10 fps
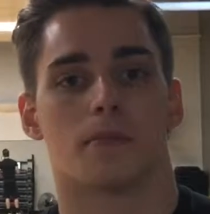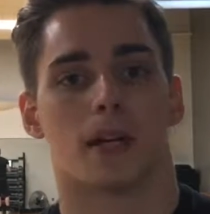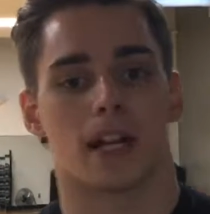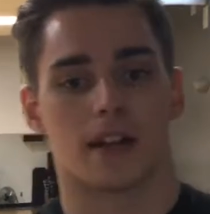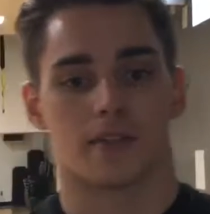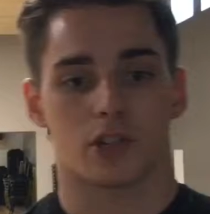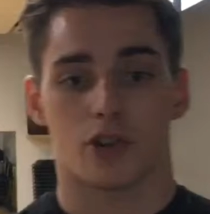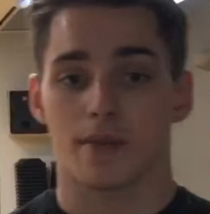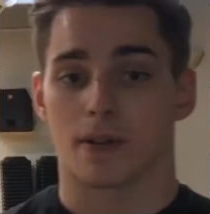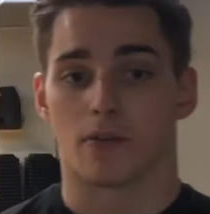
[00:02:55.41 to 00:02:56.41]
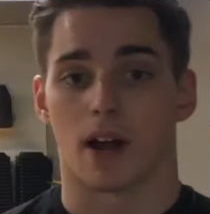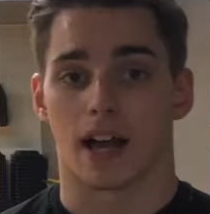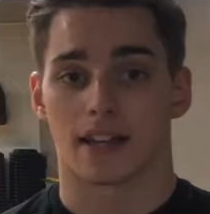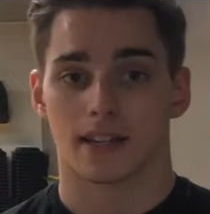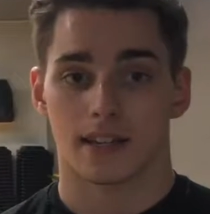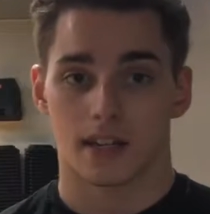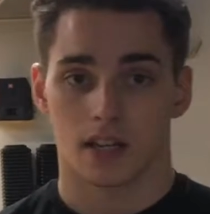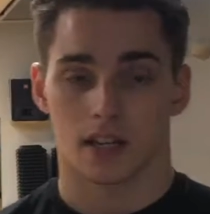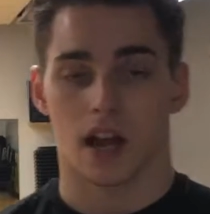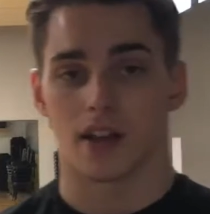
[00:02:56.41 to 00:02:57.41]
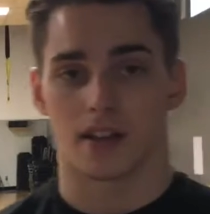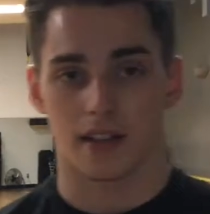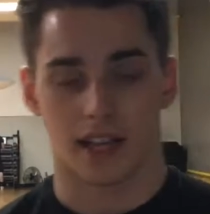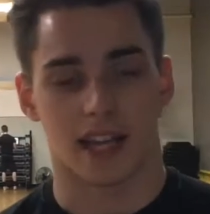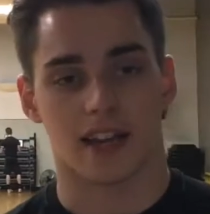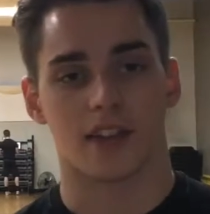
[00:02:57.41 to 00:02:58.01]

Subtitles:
But treatment-wise, again,